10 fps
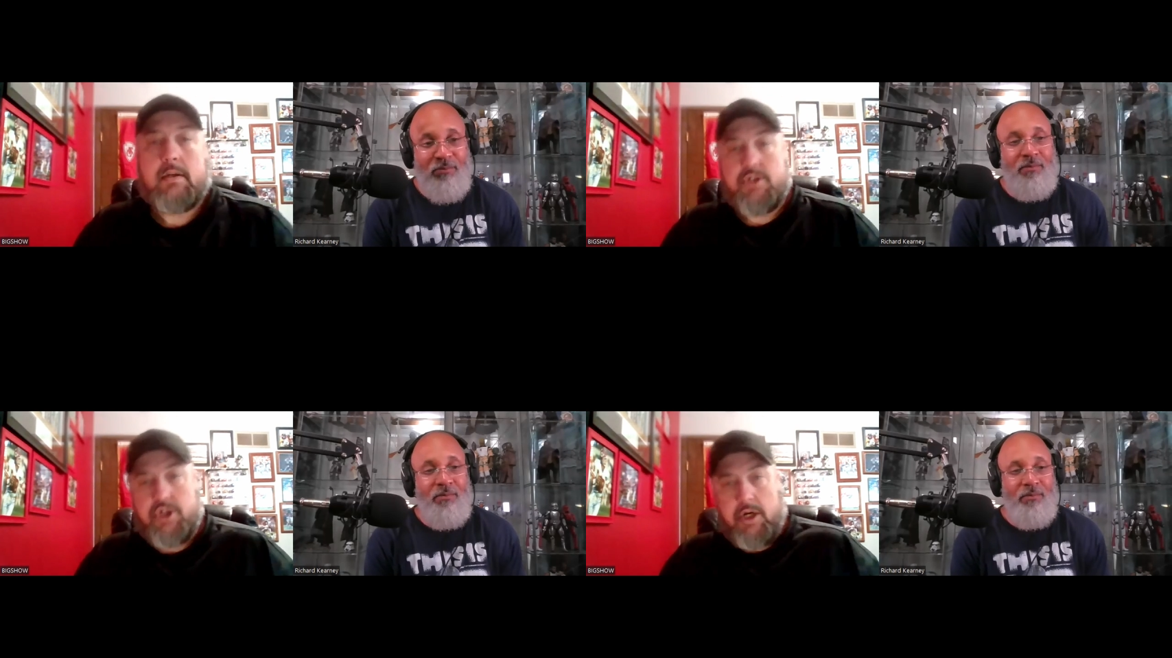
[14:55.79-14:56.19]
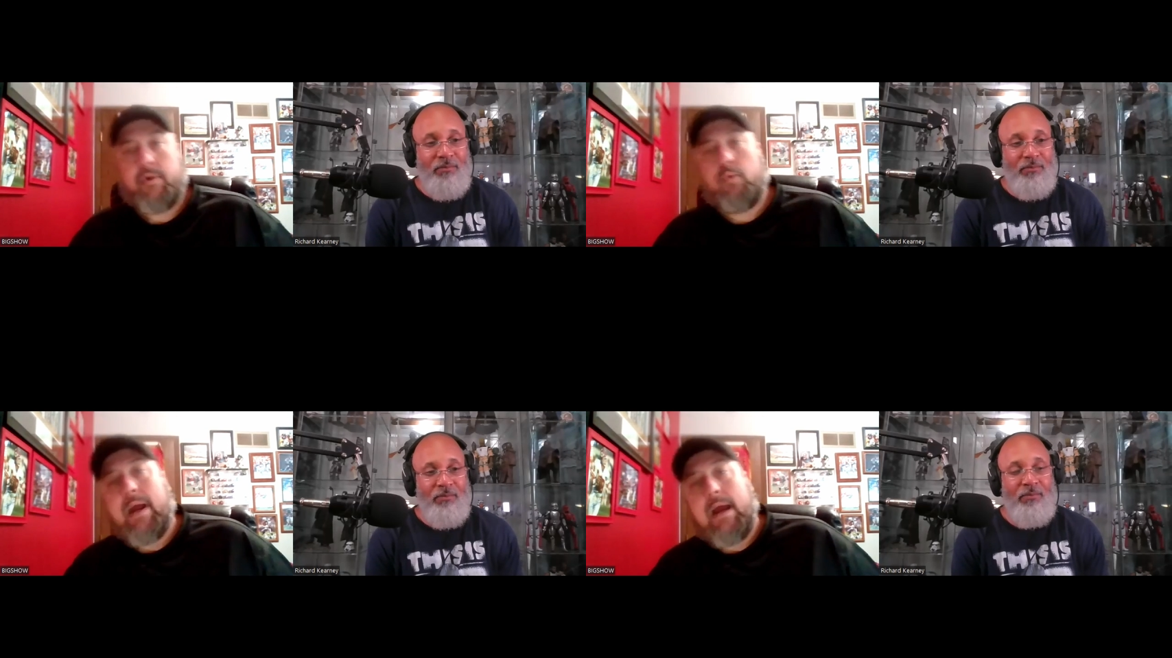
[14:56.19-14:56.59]
Speaker 1: jumped
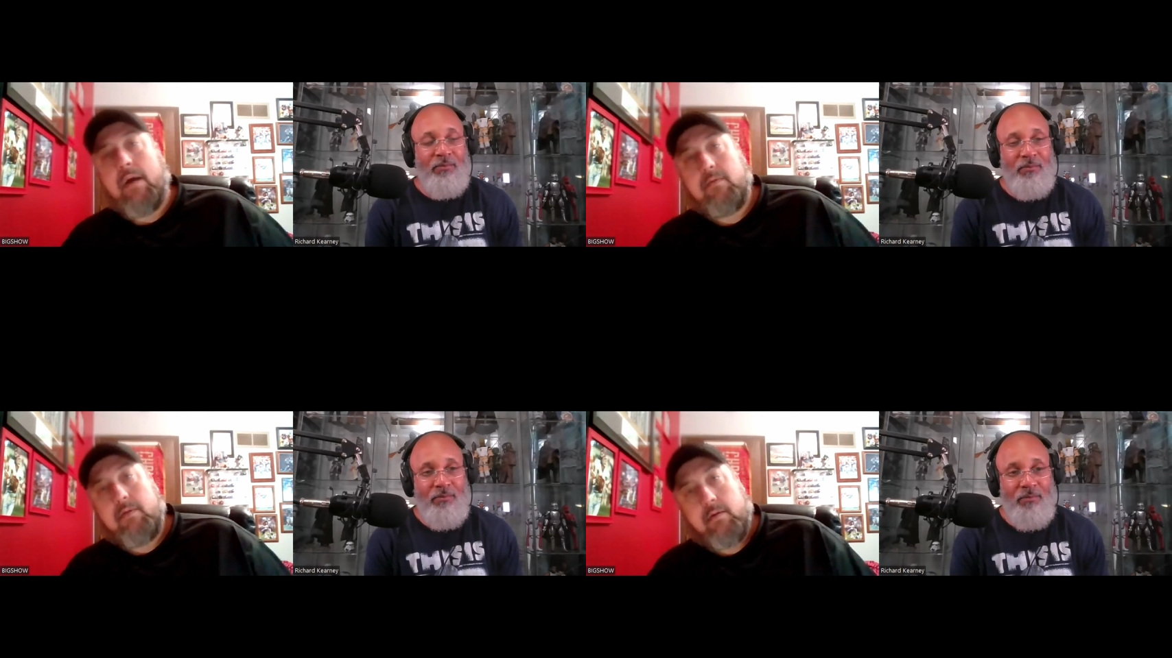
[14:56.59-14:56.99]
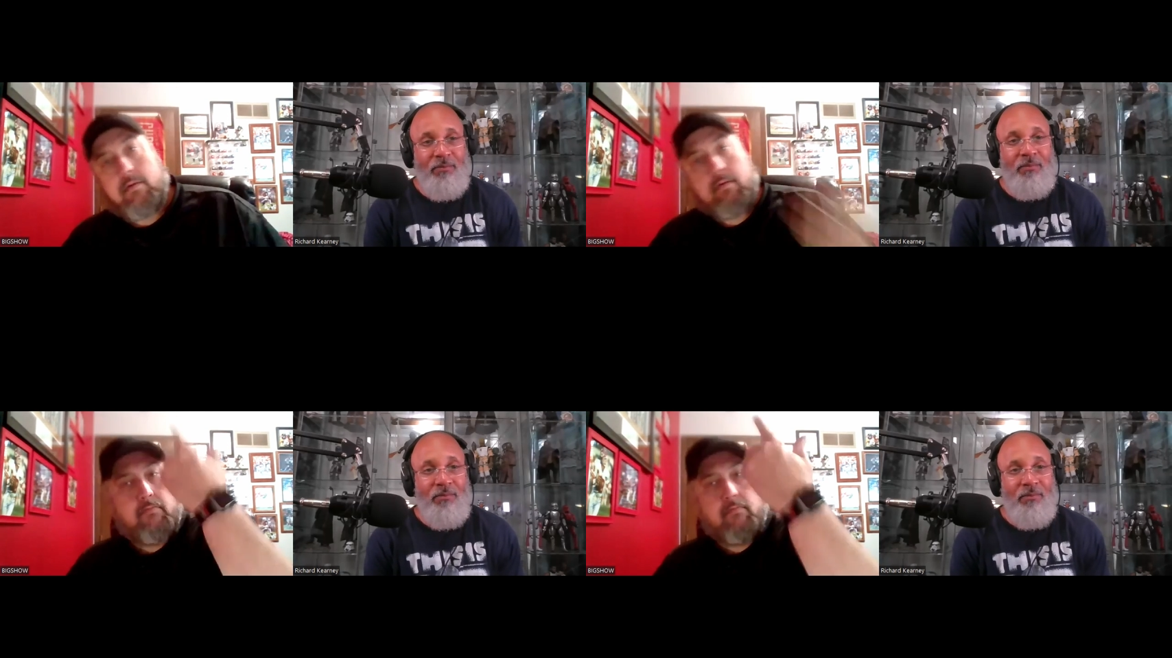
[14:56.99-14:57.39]
the route,
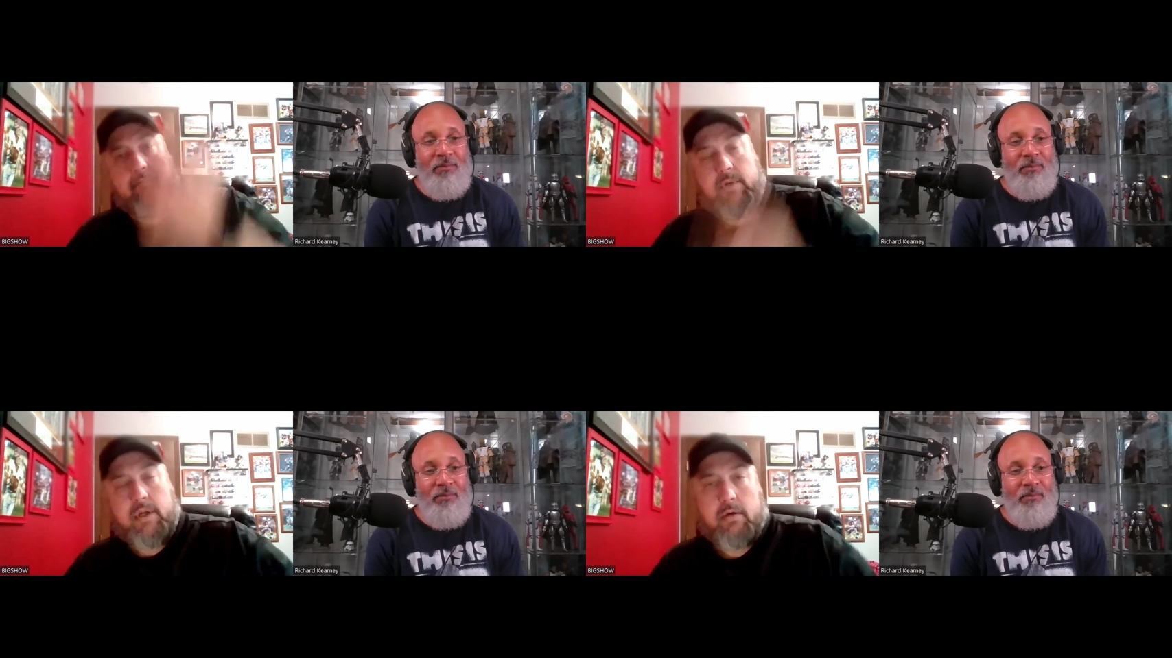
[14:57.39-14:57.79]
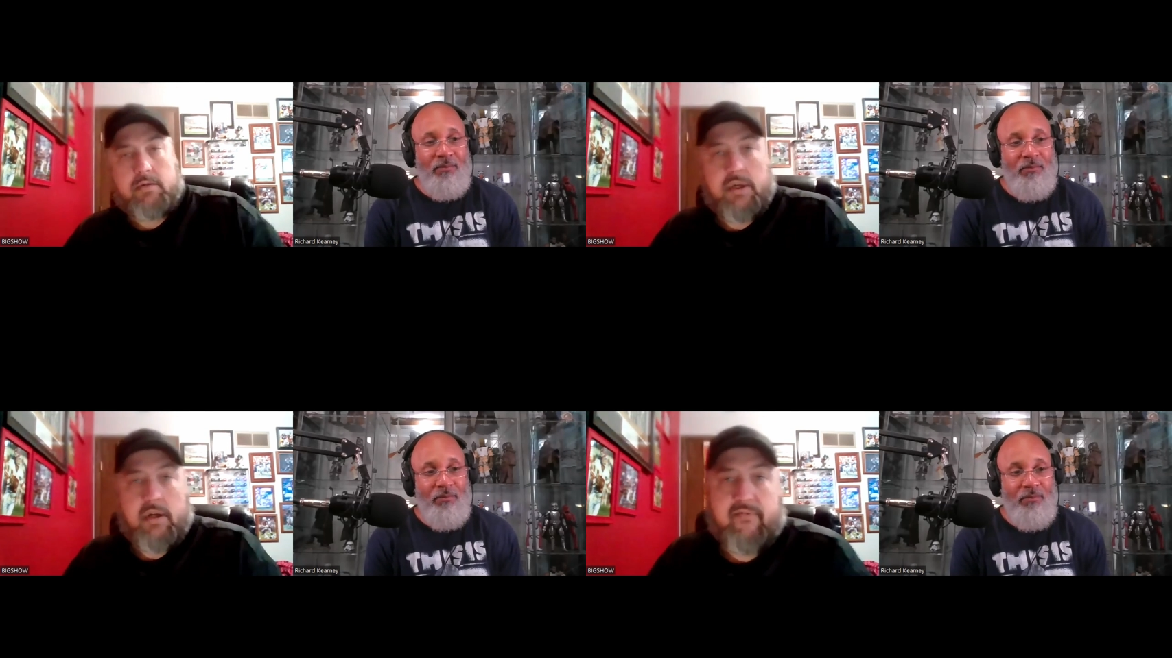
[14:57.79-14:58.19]
you know,
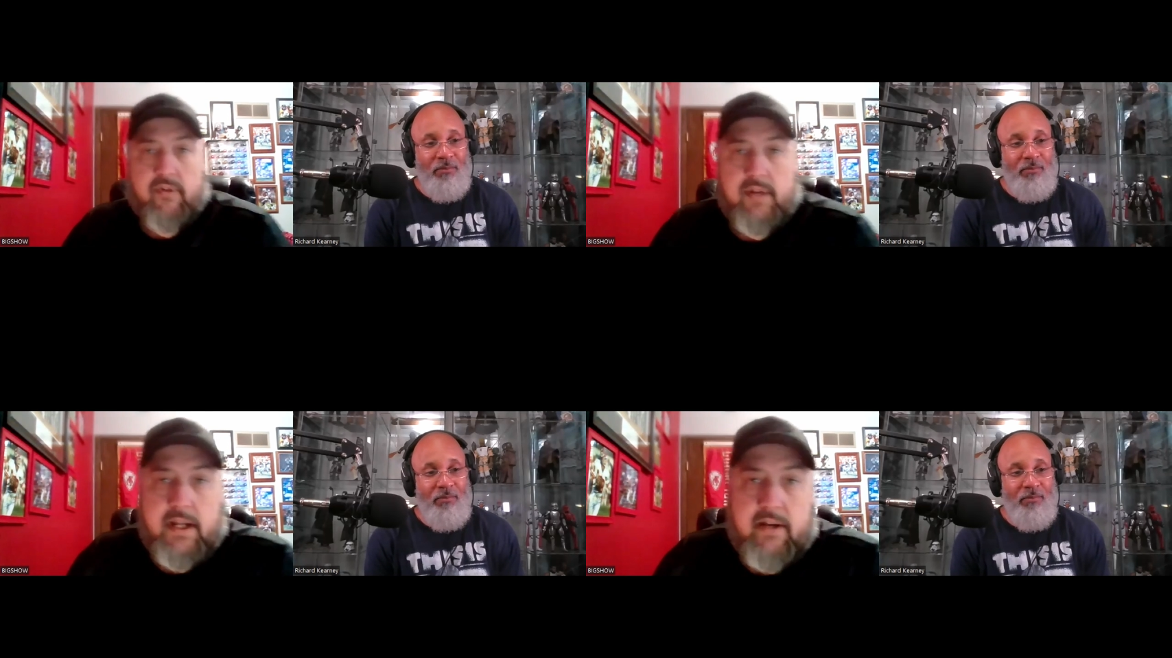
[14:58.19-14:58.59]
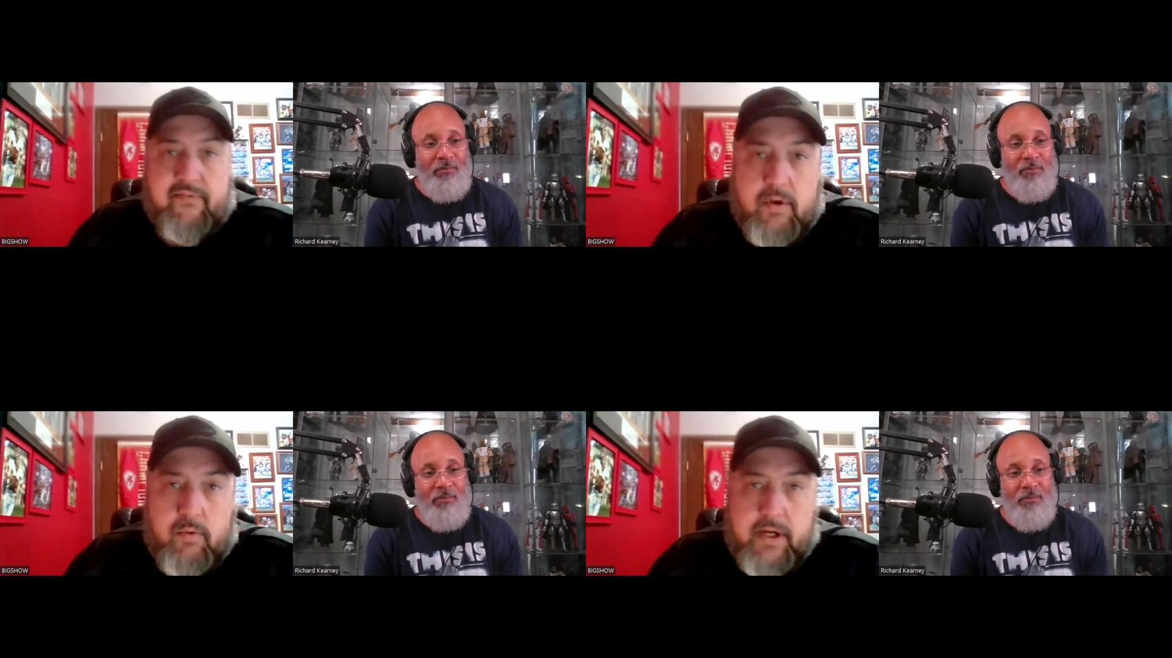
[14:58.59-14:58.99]
took it for the
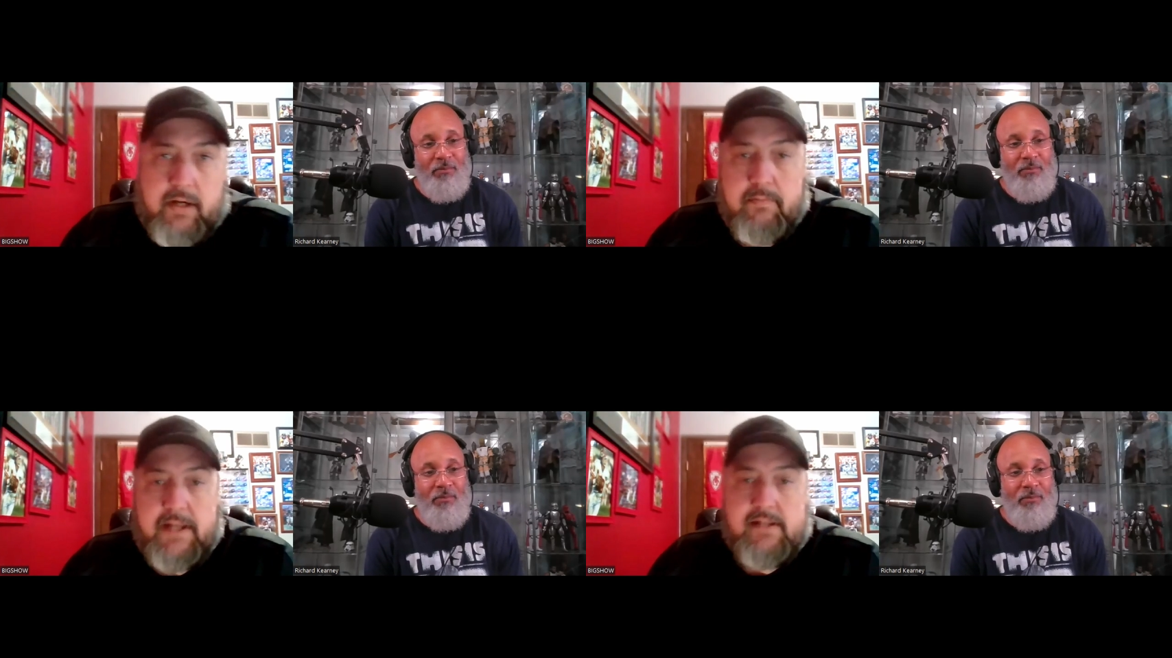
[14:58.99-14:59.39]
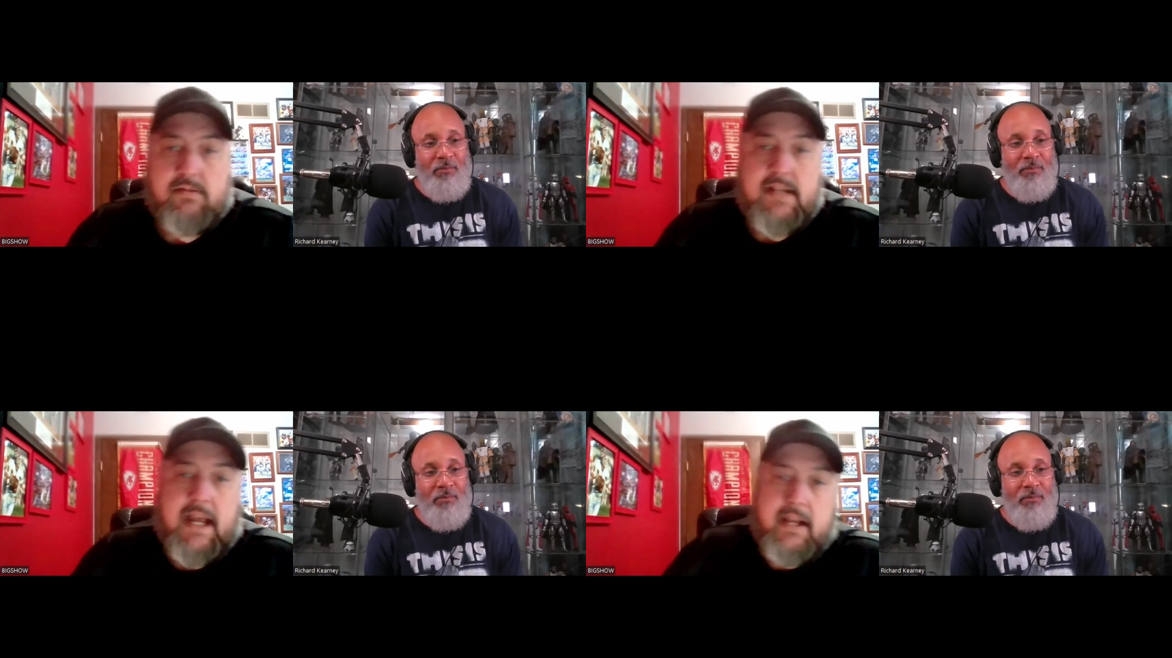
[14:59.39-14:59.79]
NFL record base or
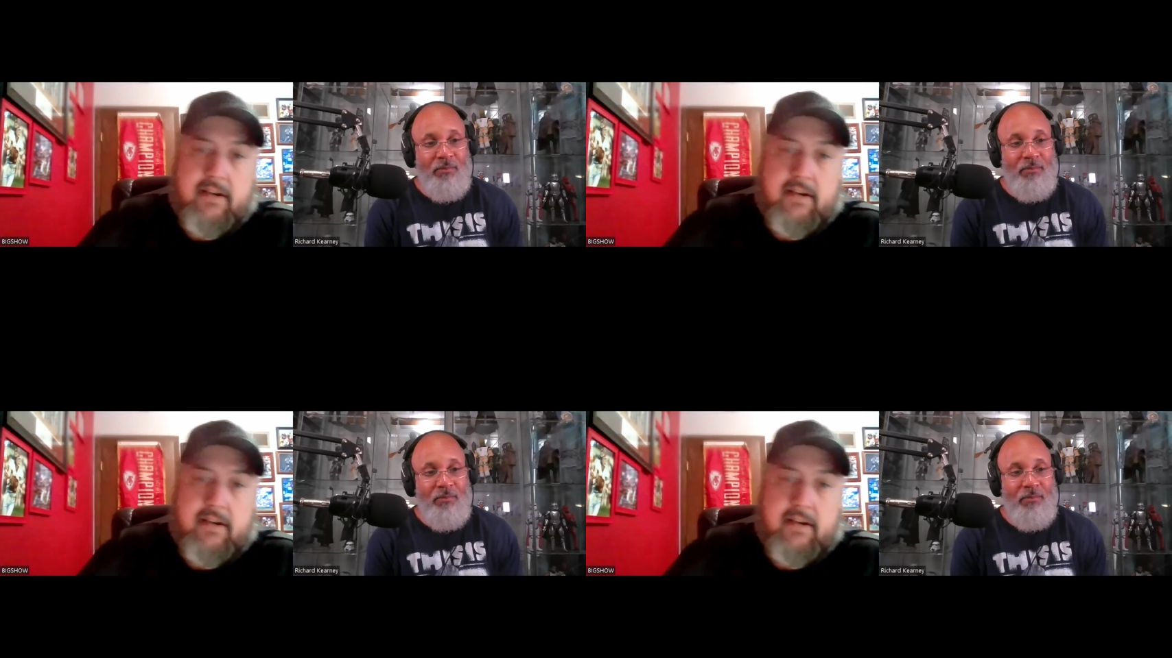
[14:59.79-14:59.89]
tied